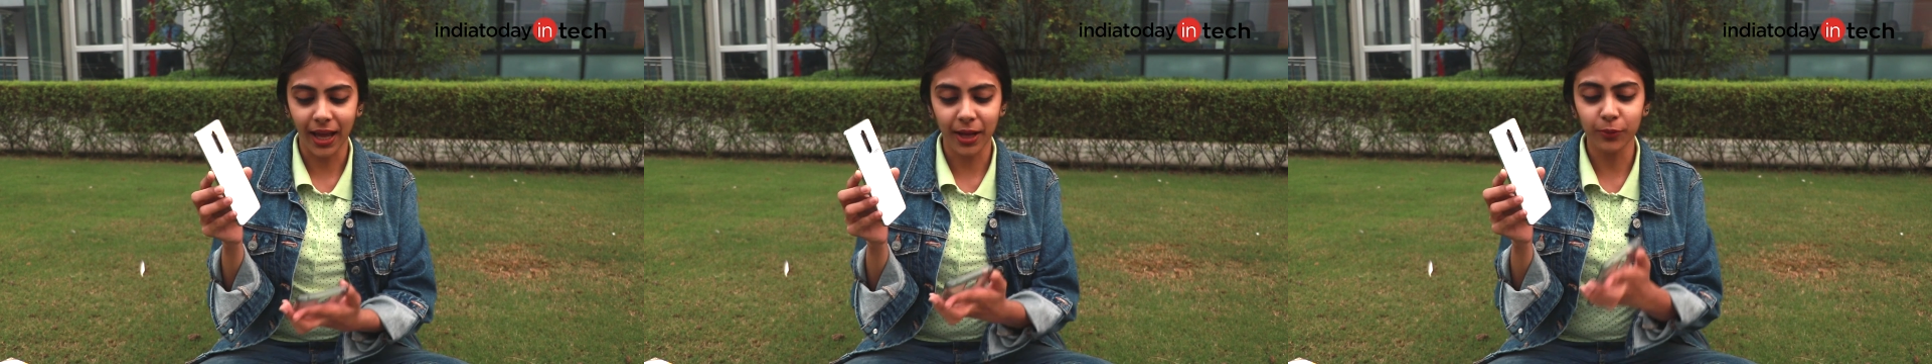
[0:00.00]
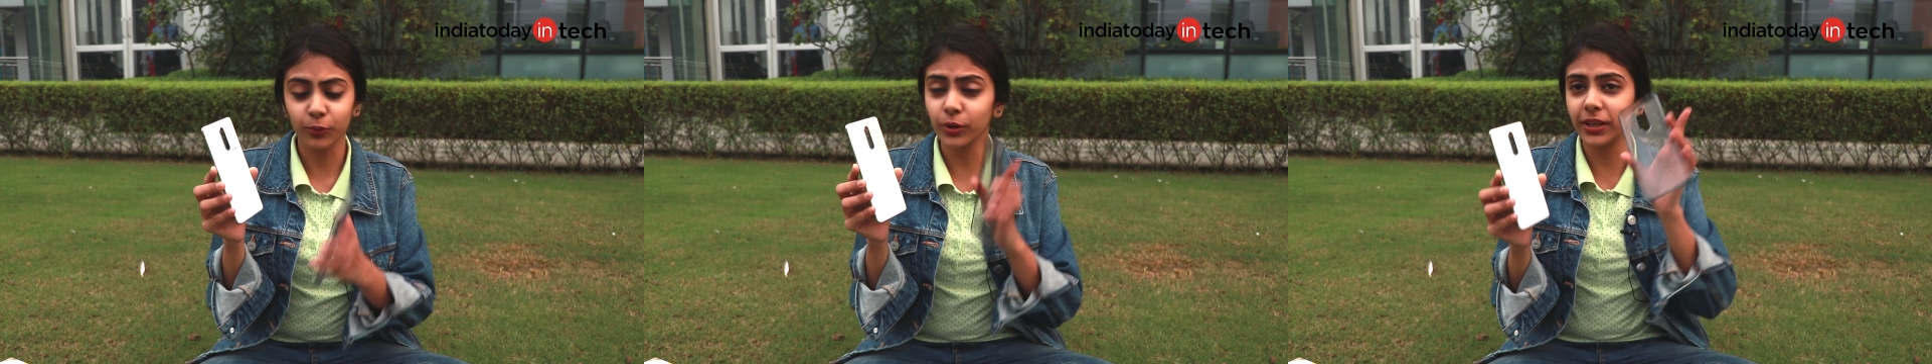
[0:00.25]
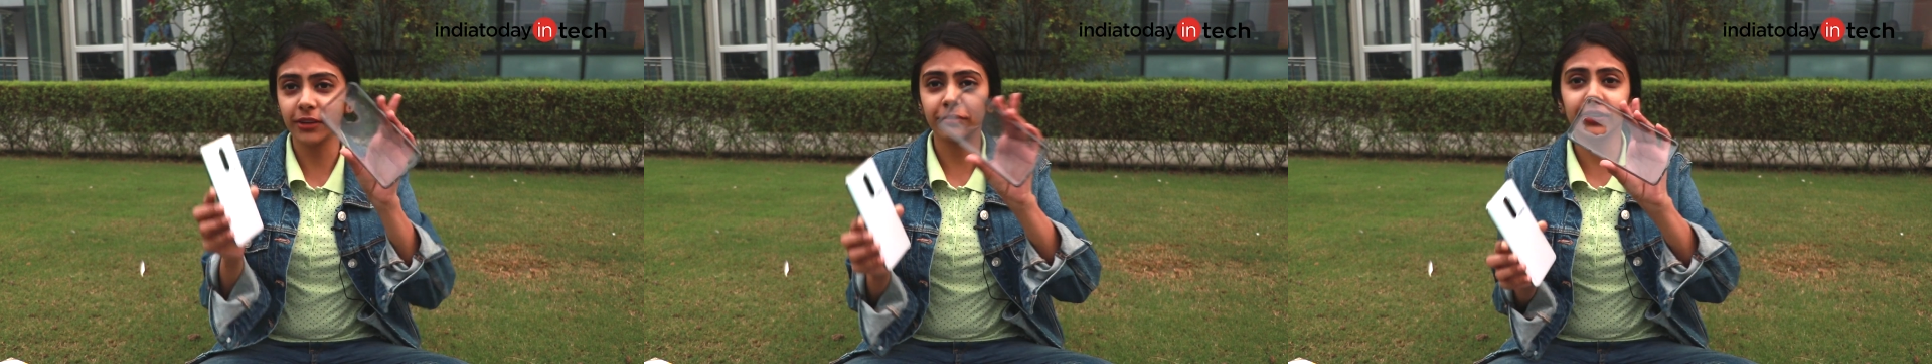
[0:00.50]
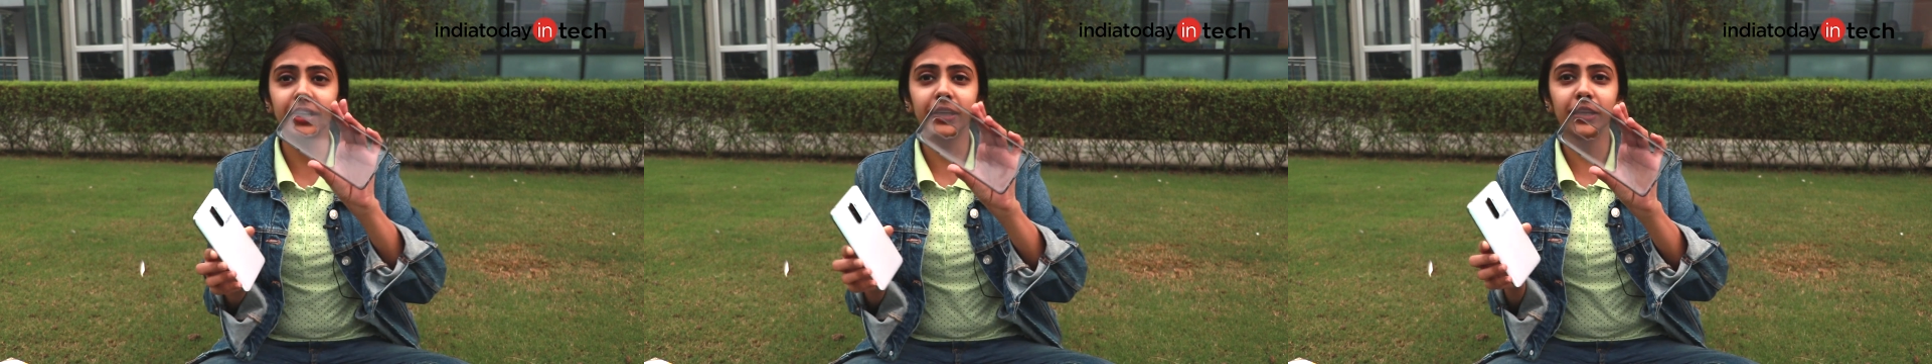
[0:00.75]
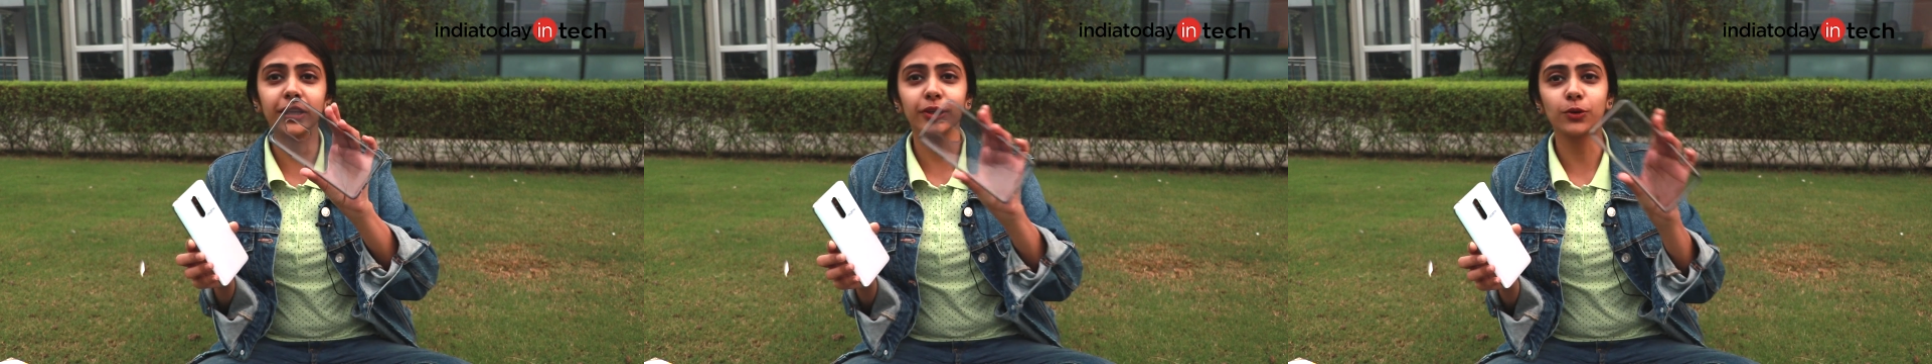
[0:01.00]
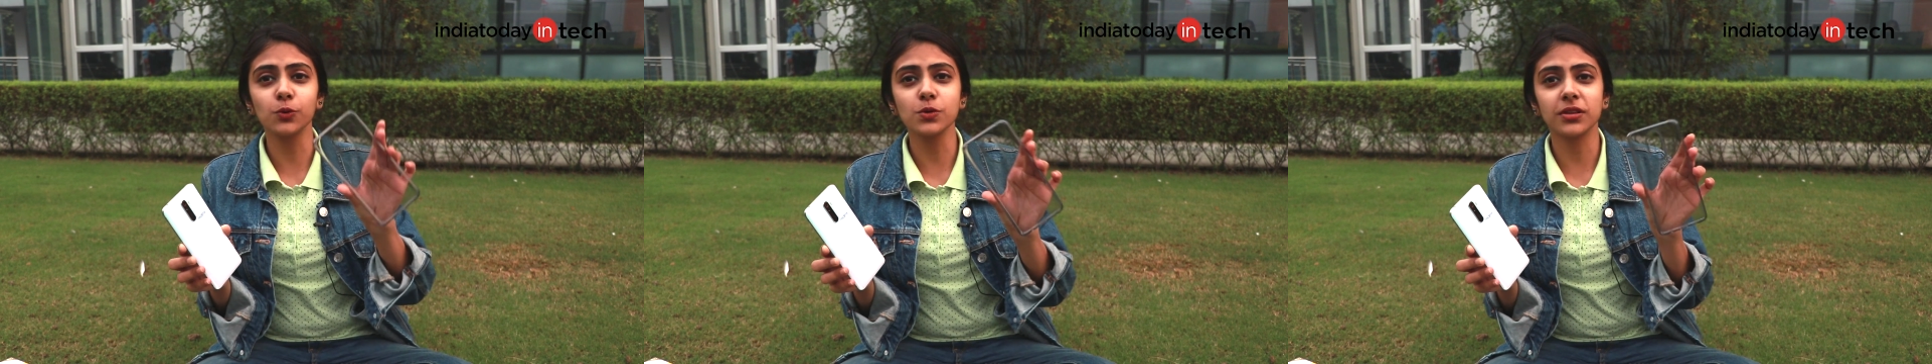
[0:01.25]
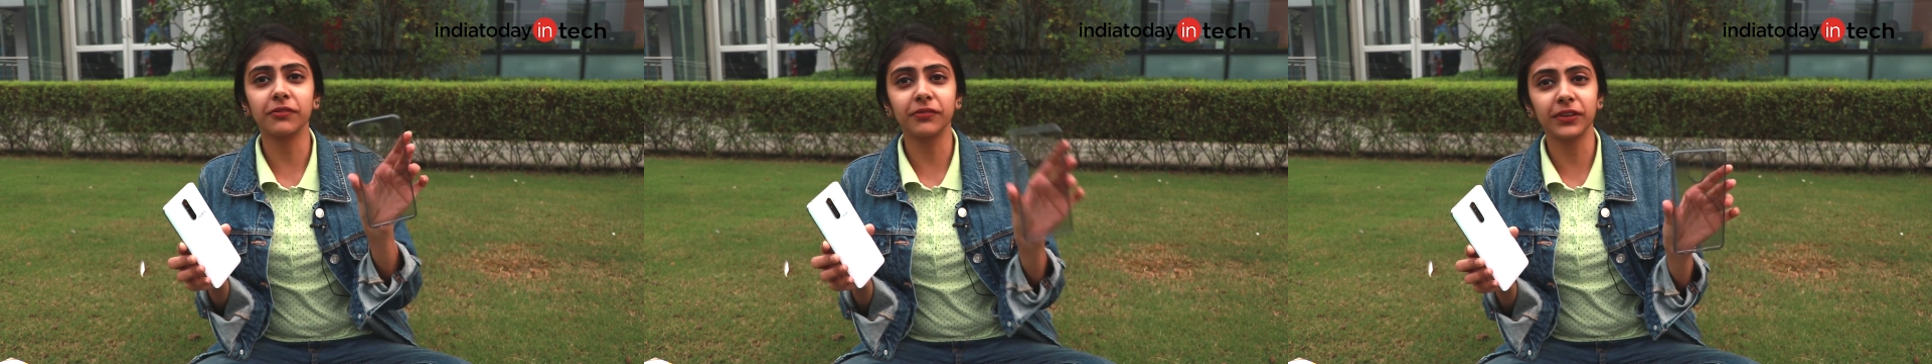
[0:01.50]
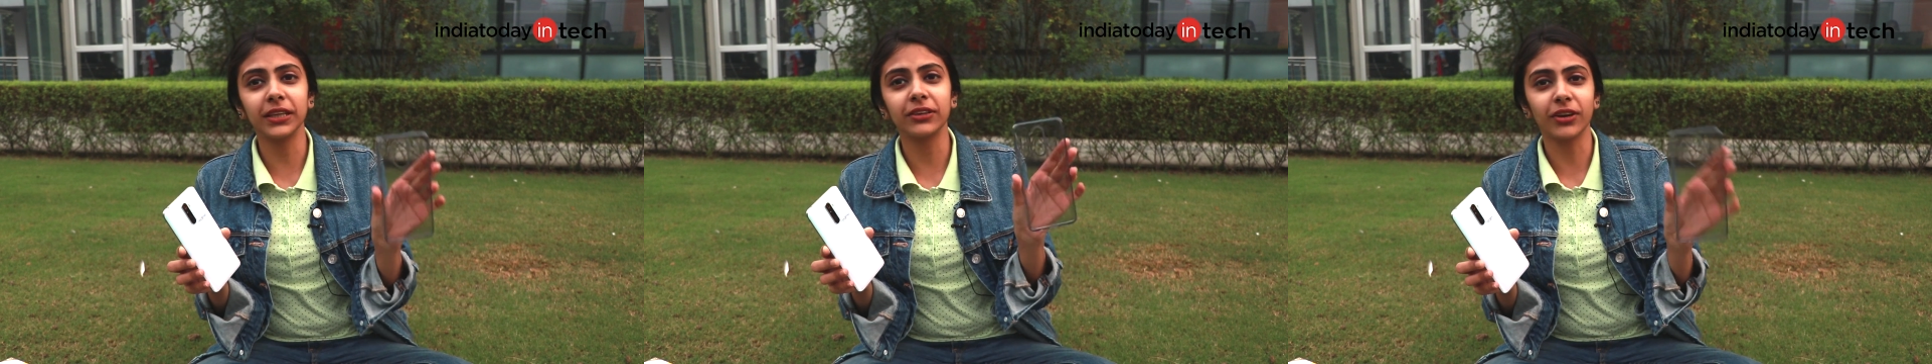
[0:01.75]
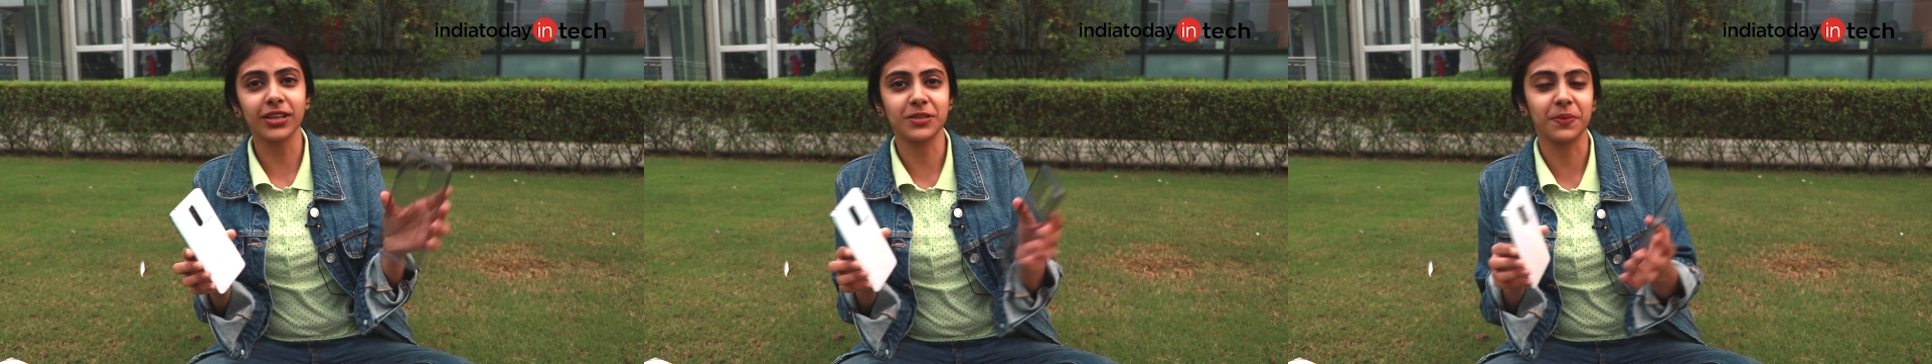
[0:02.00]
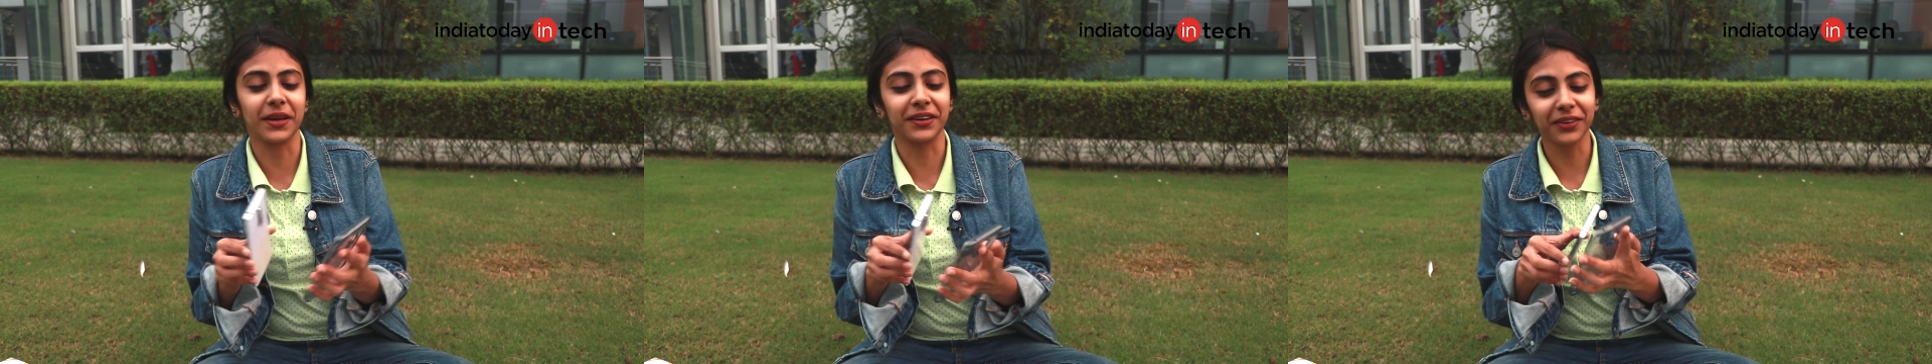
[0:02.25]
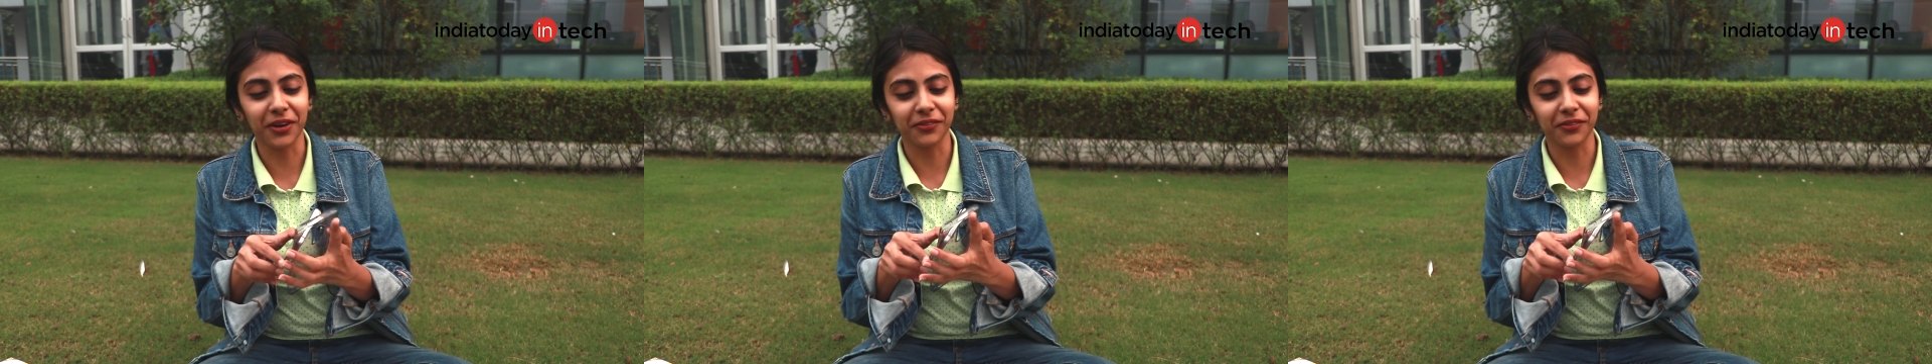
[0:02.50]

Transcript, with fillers: I would definitely use the free transparent